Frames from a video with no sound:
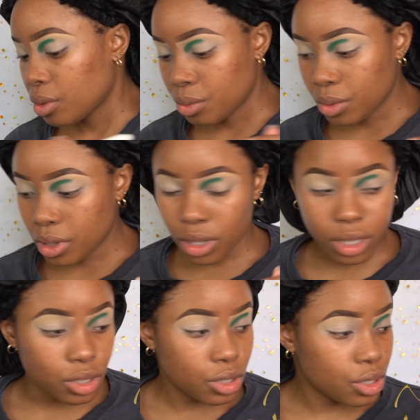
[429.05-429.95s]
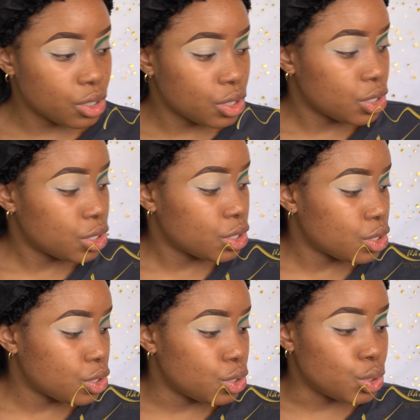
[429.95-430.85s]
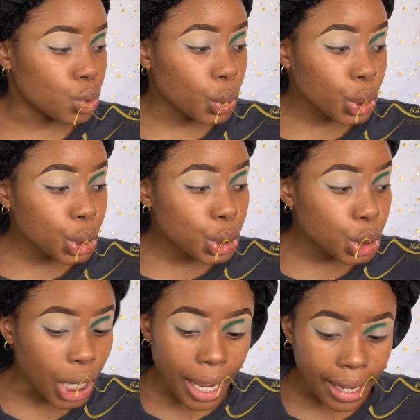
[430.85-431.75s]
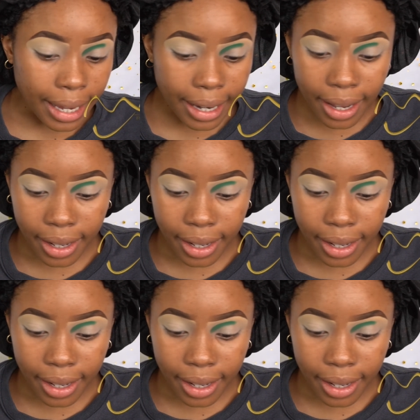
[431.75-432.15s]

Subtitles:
with a darker shade.